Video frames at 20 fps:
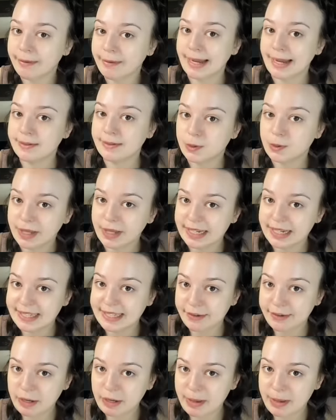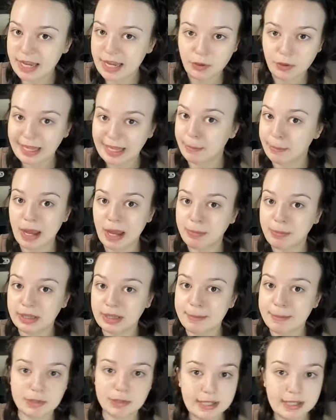So get a safety pin or like a
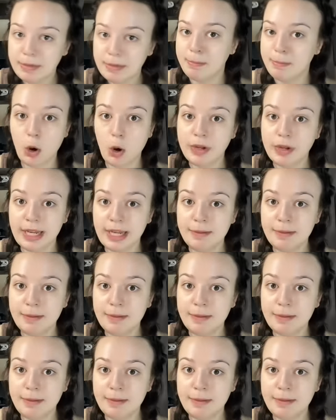paperclip or something pokey.